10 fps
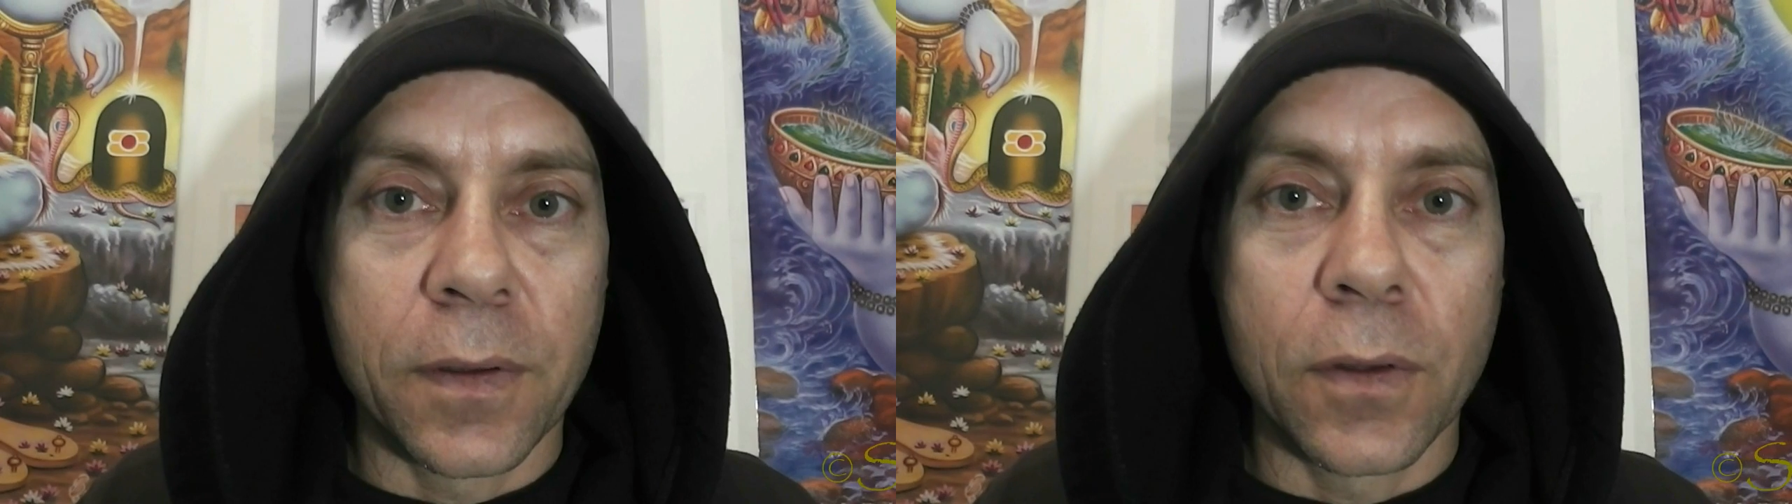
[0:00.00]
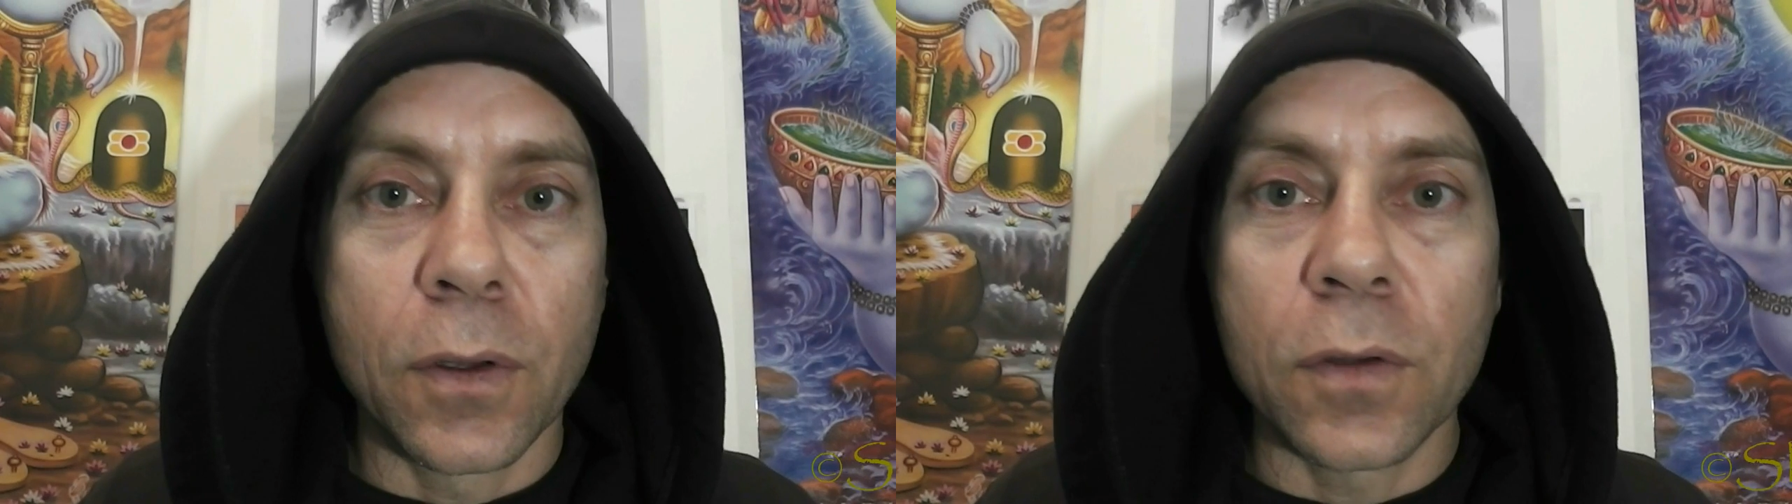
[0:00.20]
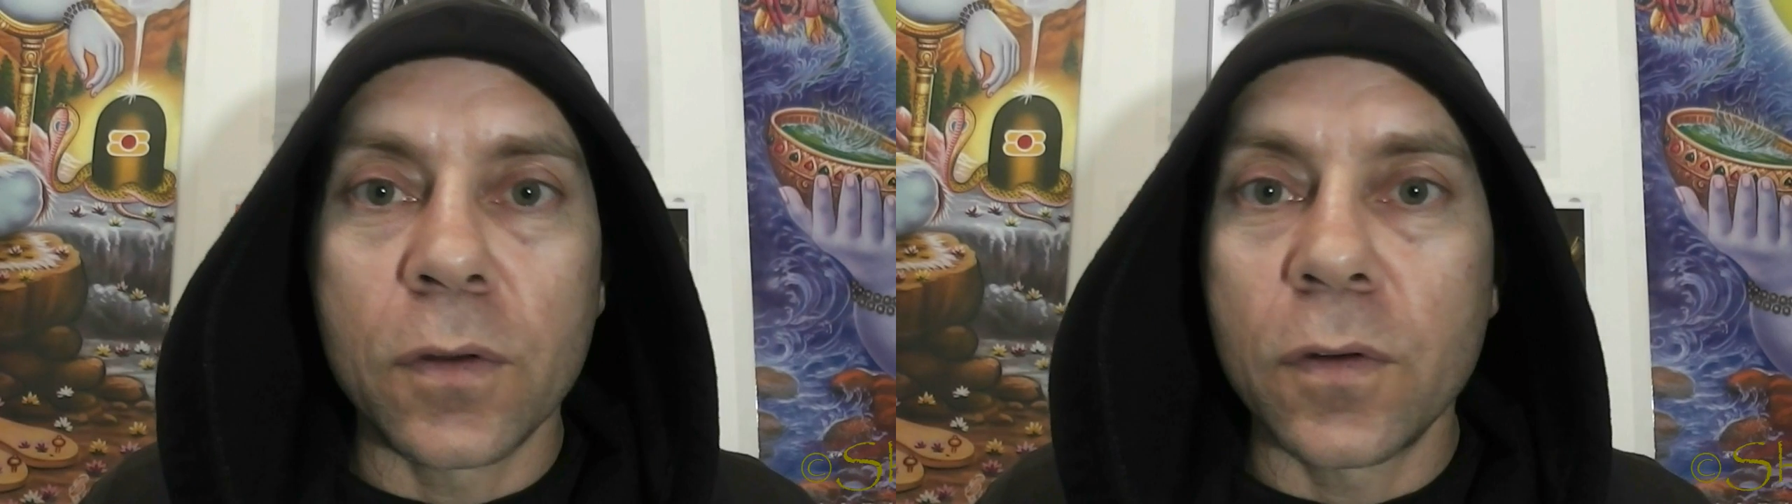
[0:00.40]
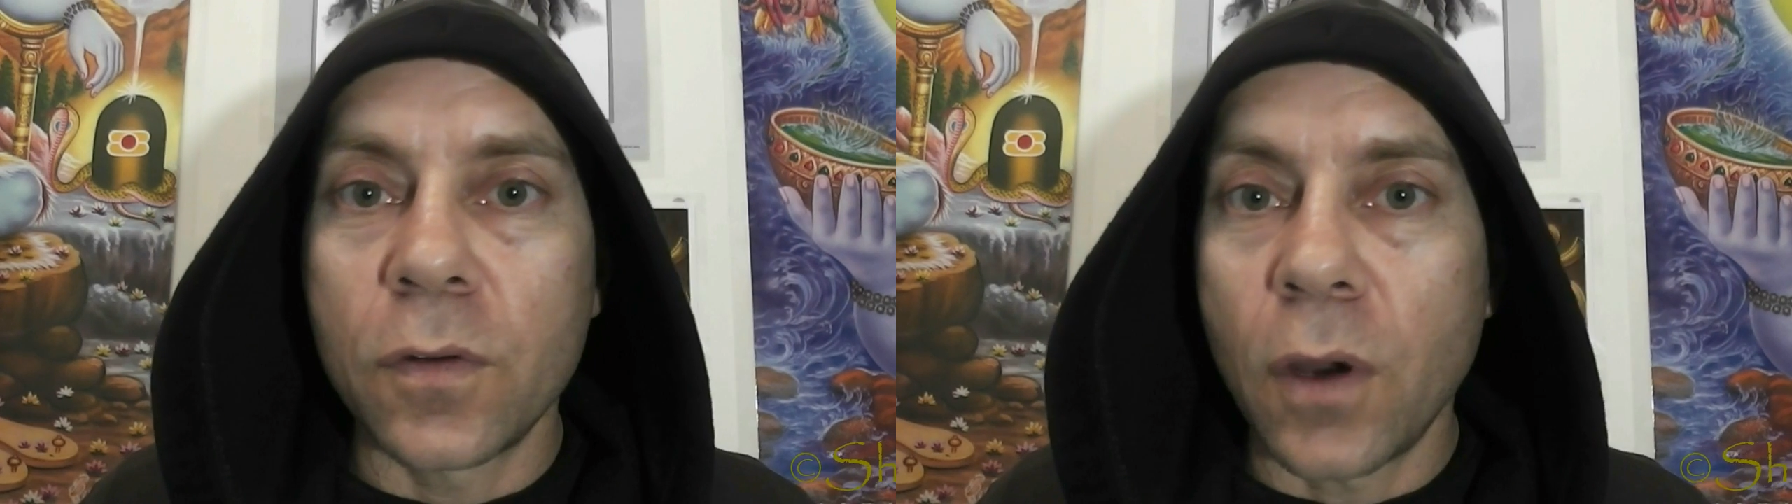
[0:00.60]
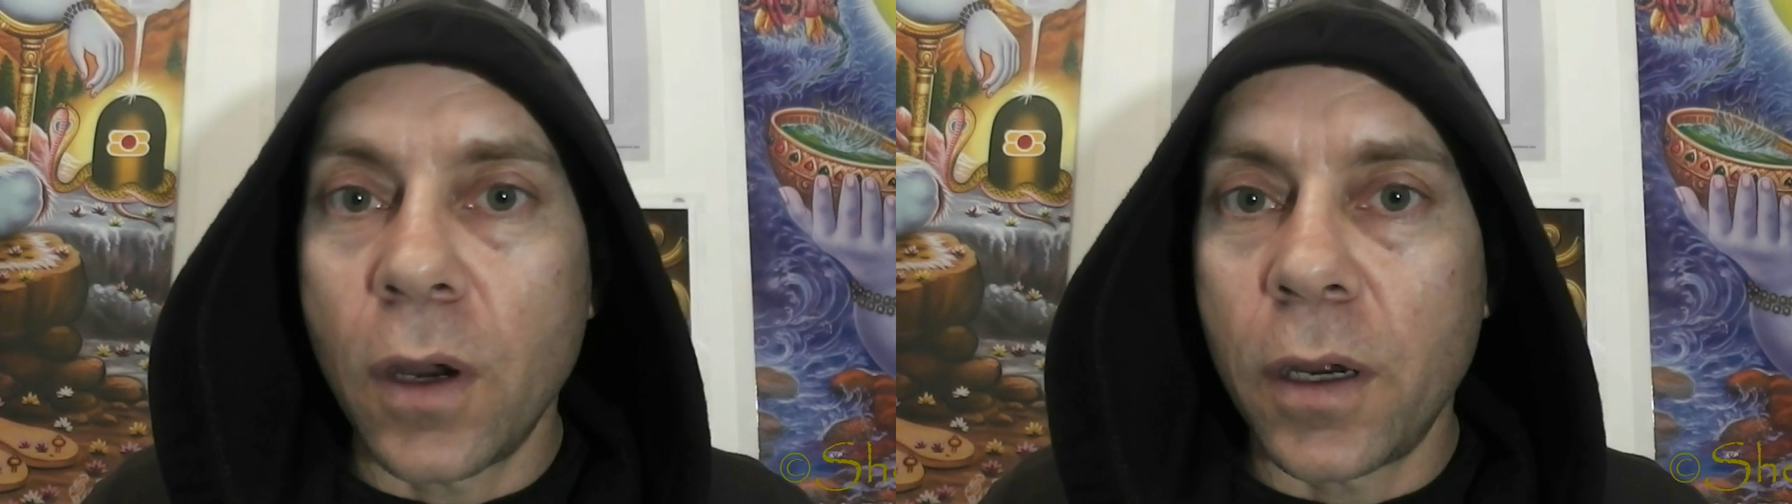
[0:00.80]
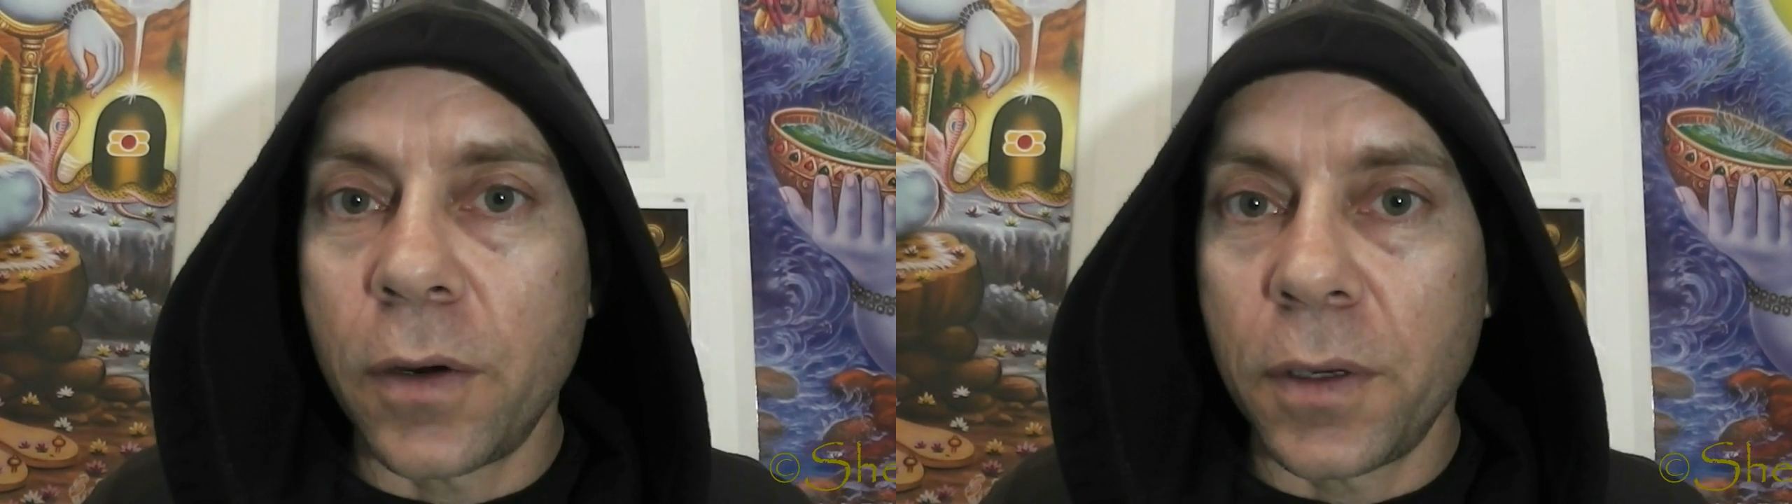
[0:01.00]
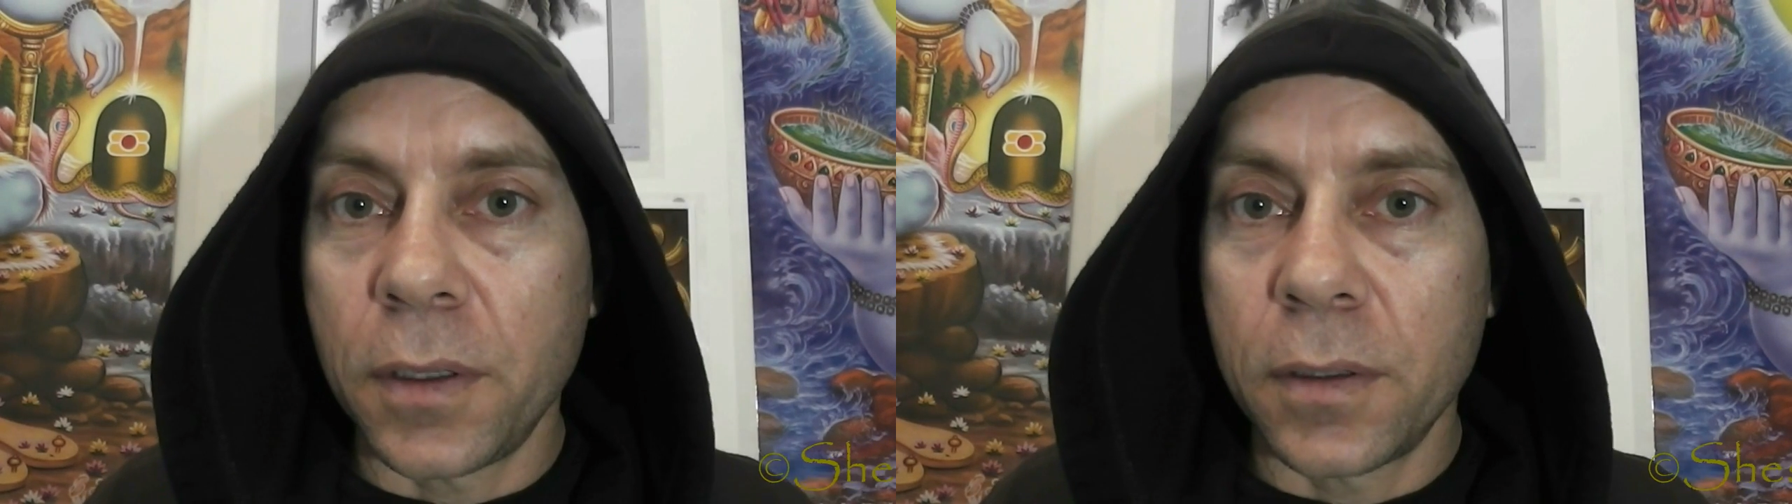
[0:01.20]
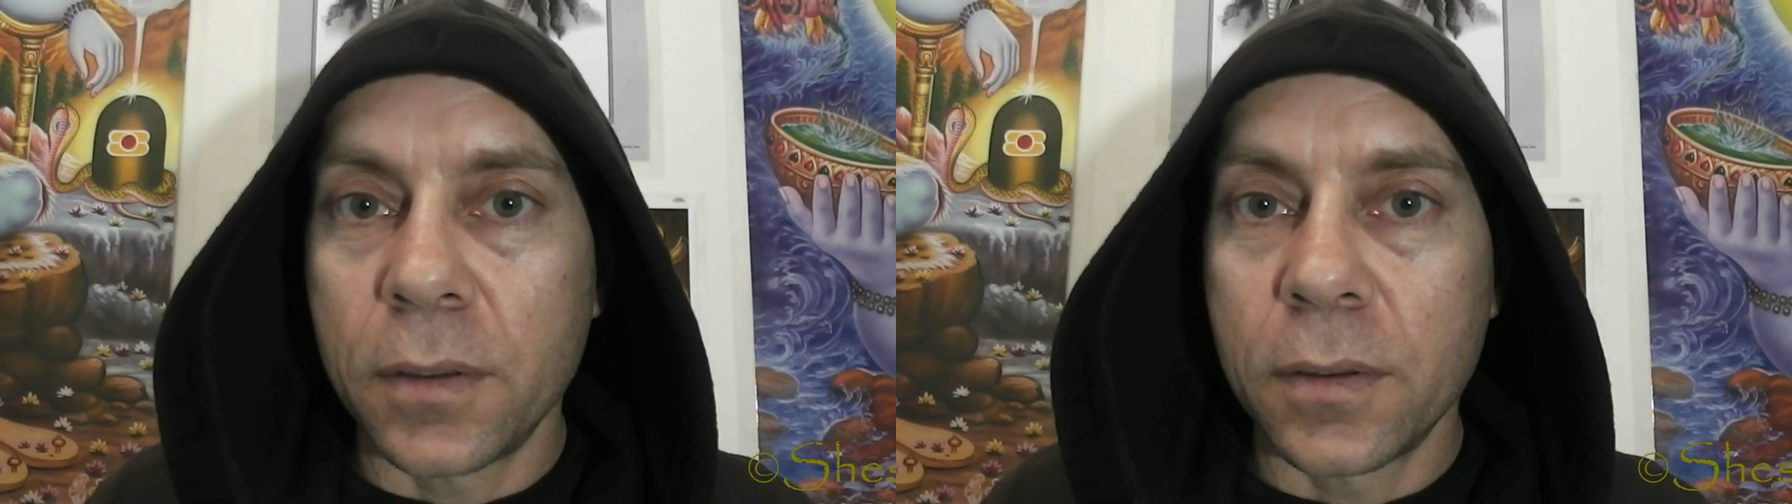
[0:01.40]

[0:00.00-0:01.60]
not desiring.